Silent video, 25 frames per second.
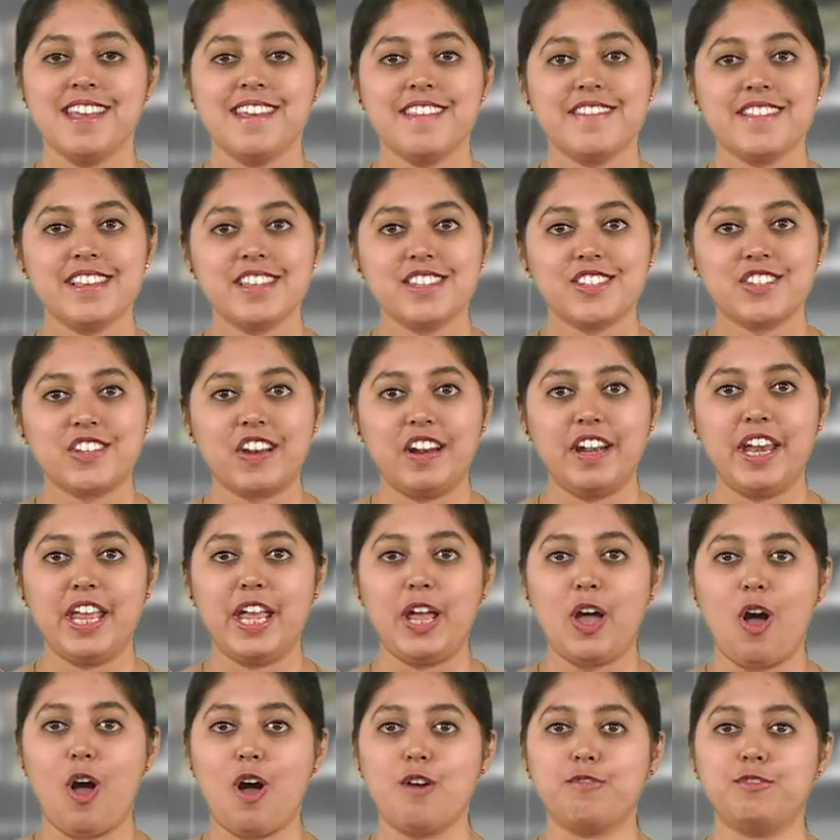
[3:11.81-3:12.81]
The study
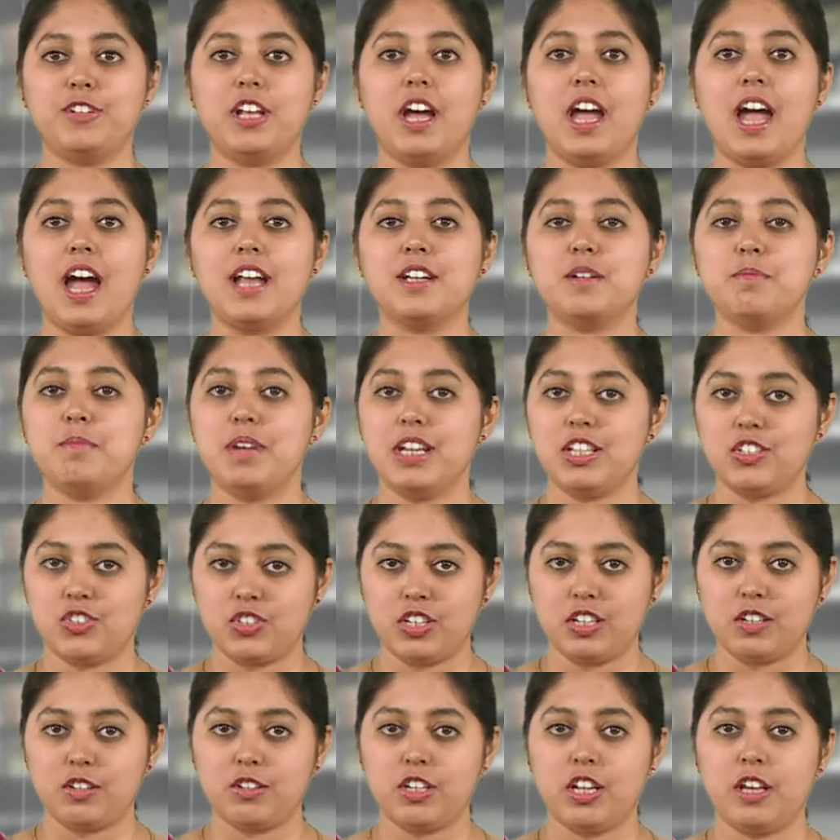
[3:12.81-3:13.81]
of the
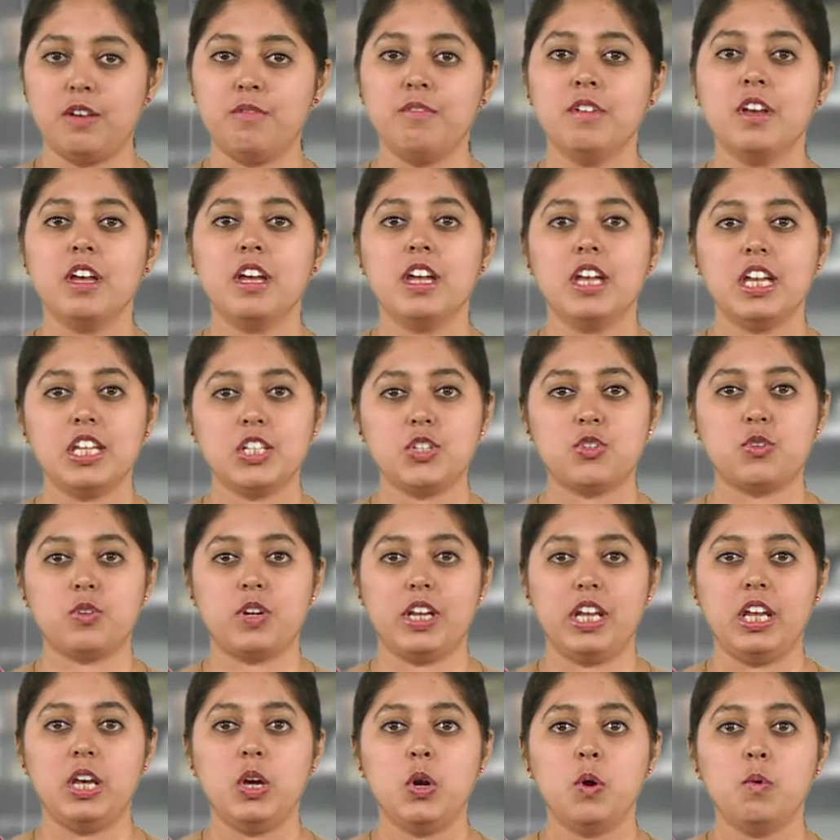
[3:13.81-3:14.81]
administrative
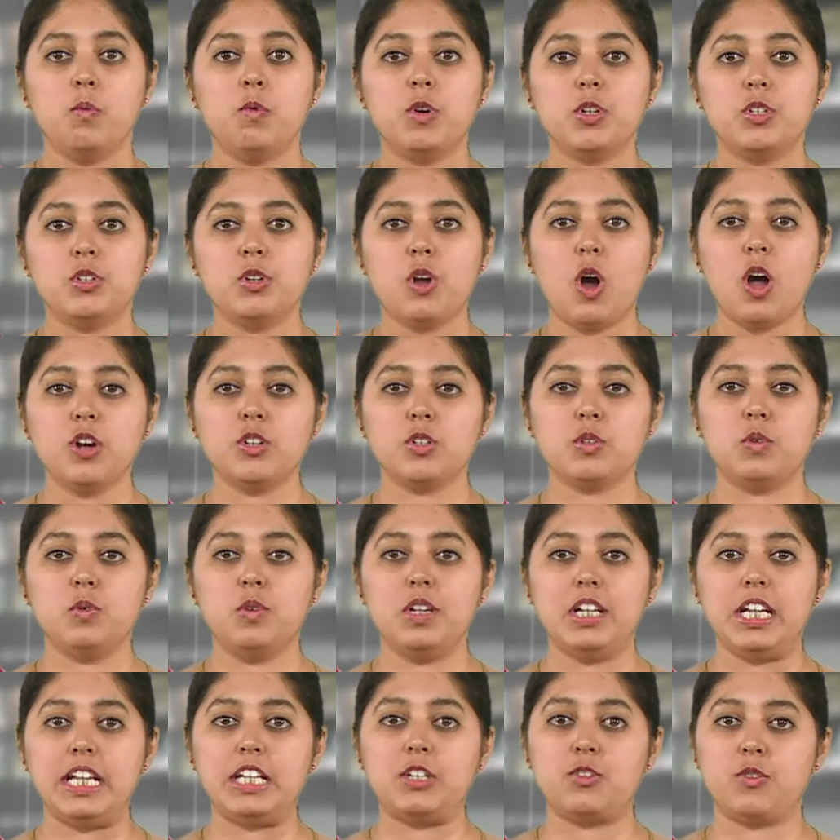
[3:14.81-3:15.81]
history would not
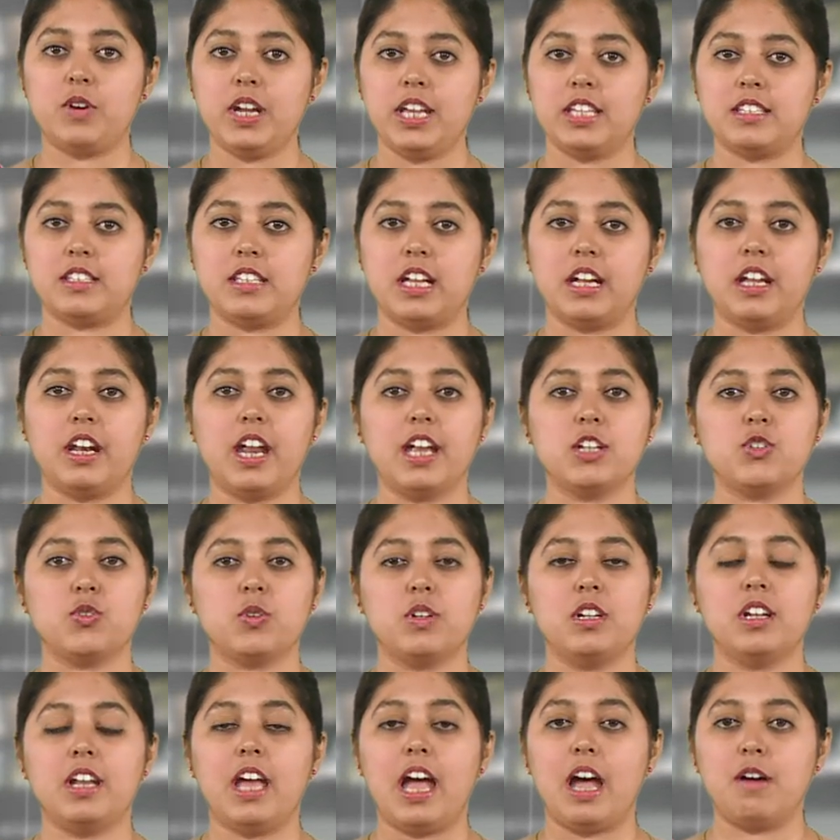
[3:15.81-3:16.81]
only trace the
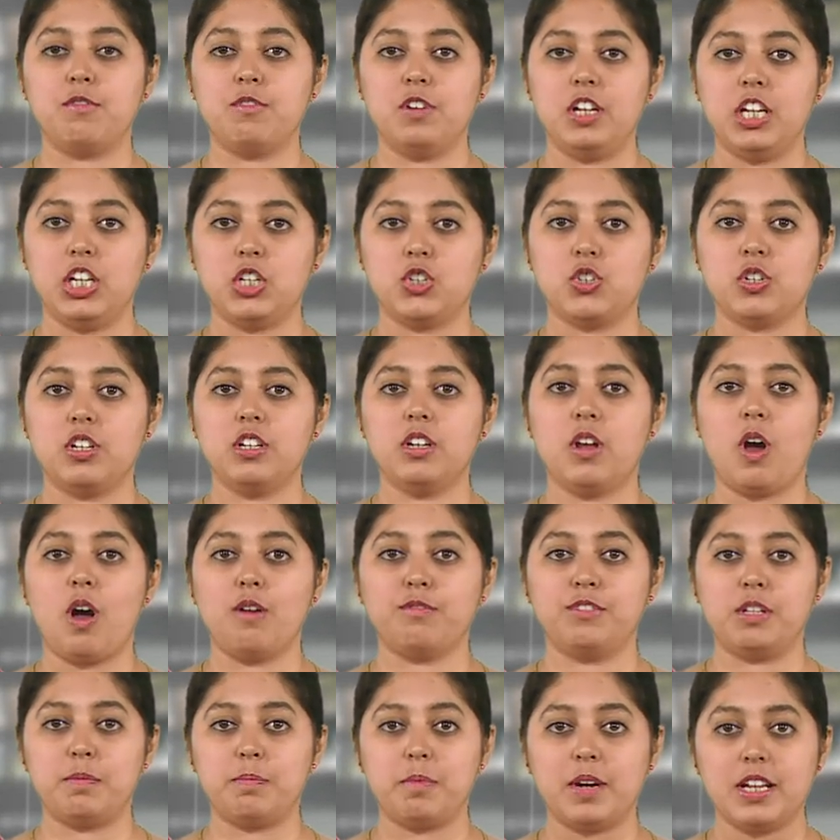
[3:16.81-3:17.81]
gradual evolution of
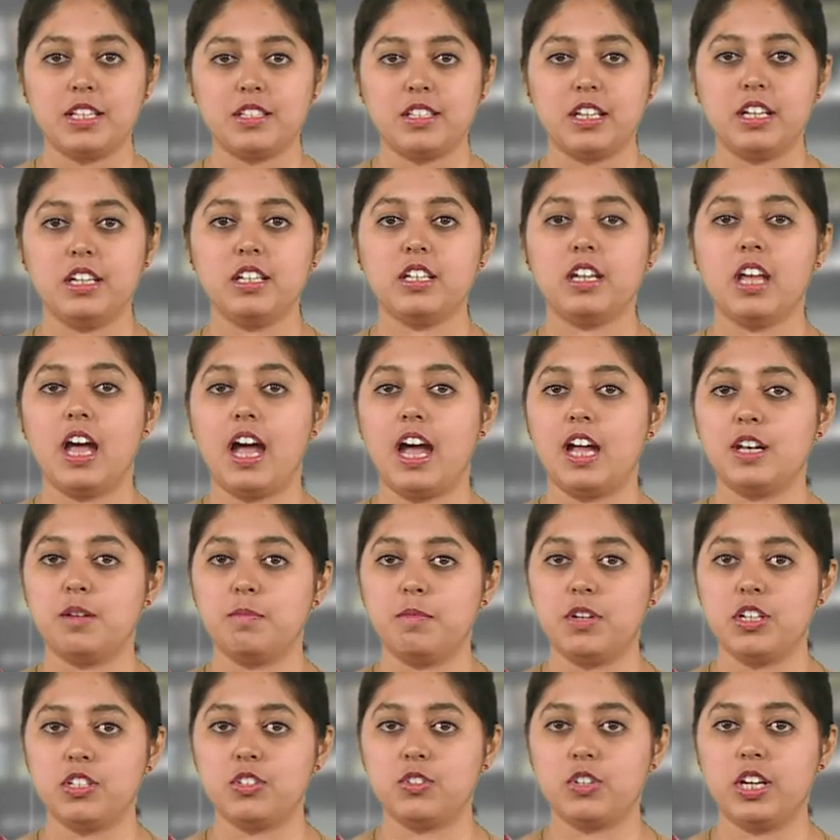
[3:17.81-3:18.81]
the present
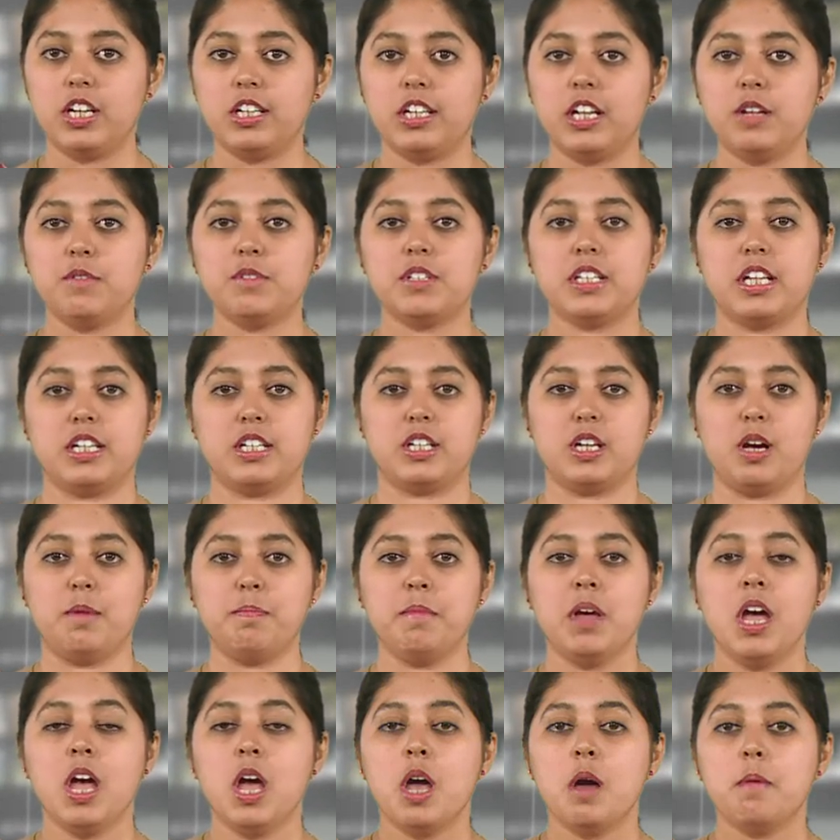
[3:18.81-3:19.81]
administrative setup,
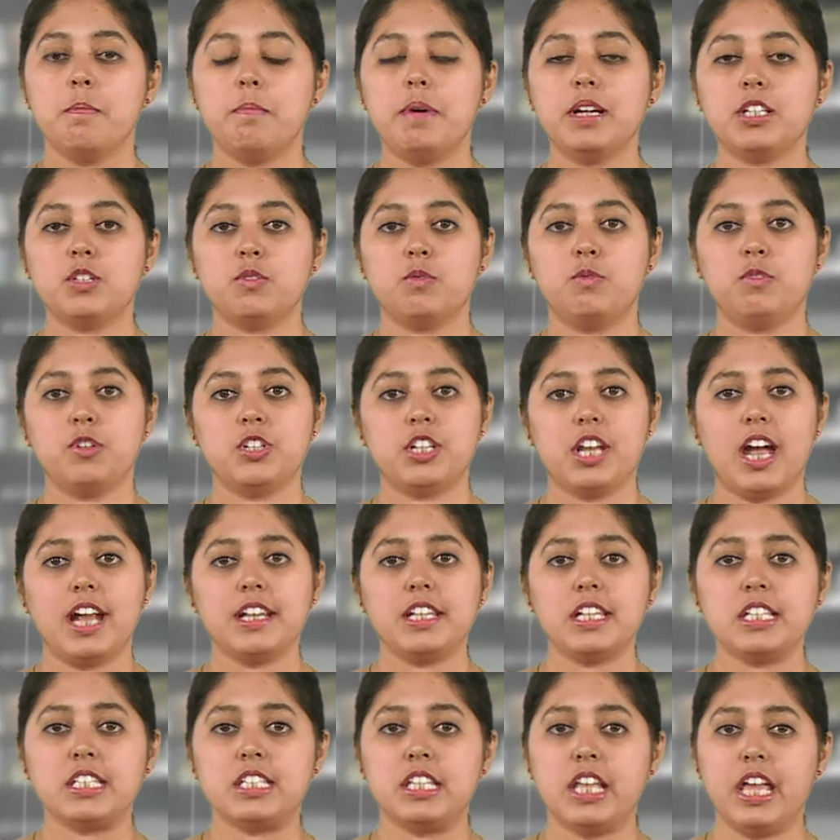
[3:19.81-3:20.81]
but would at
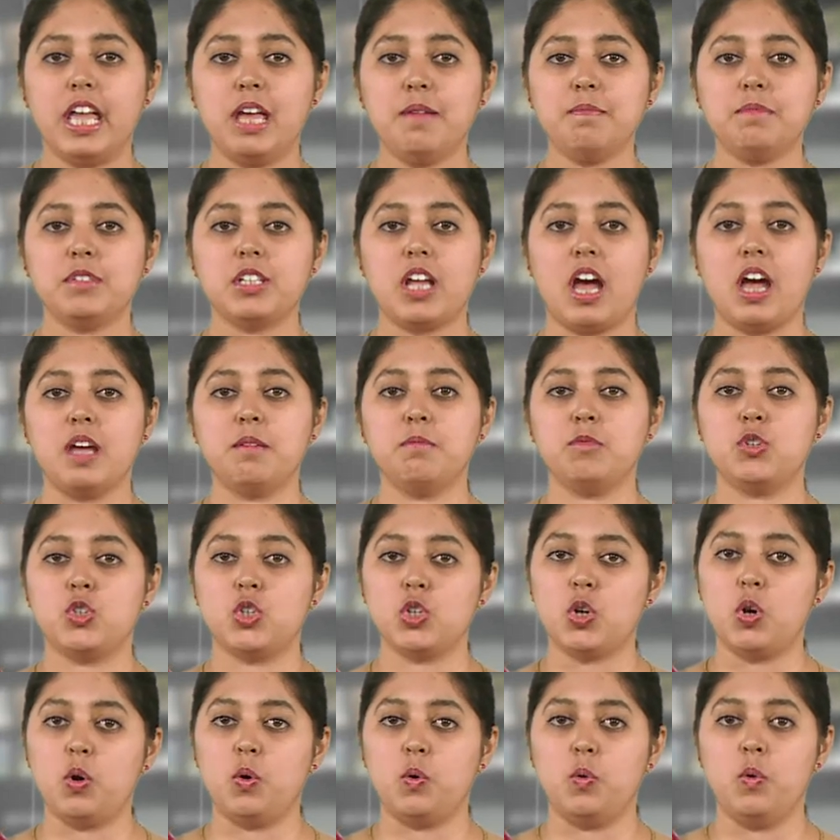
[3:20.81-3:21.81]
the same time
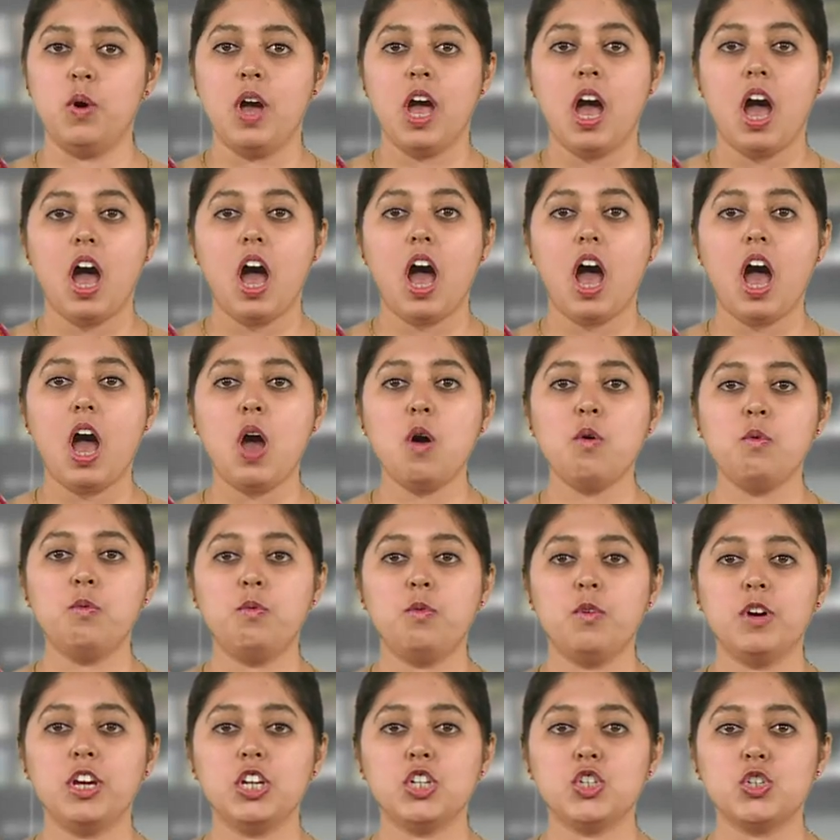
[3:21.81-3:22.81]
show how
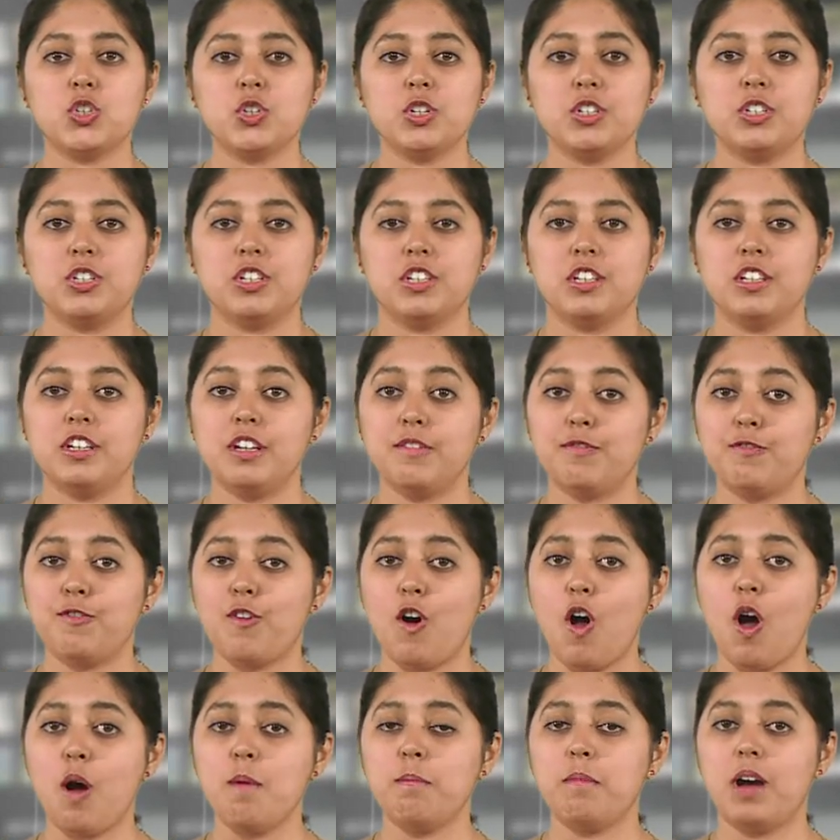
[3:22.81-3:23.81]
we should
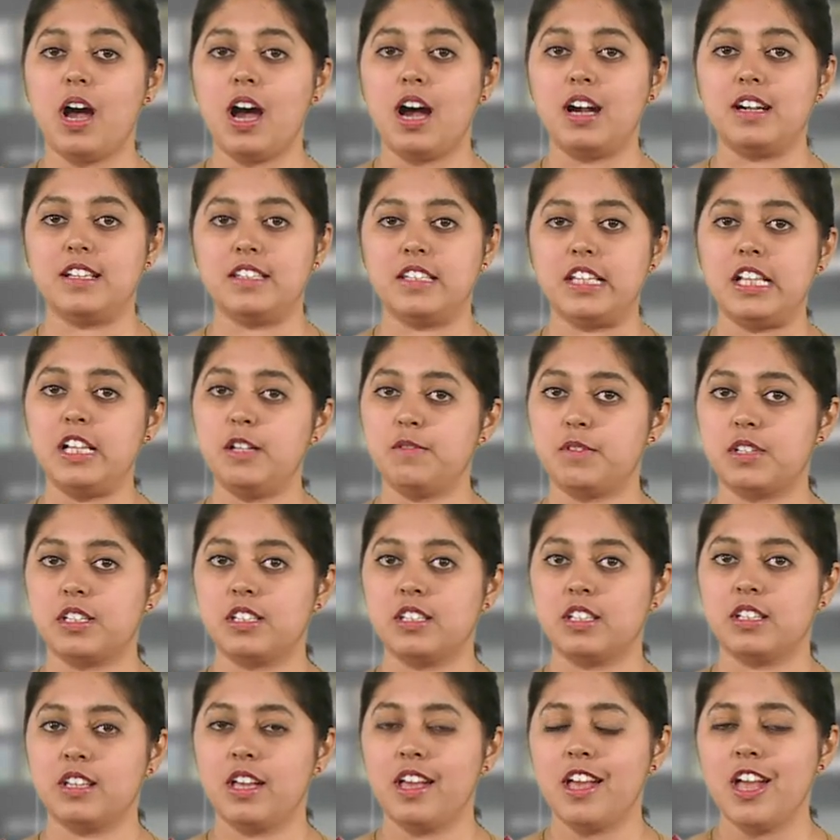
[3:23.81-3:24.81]
reform ourselves.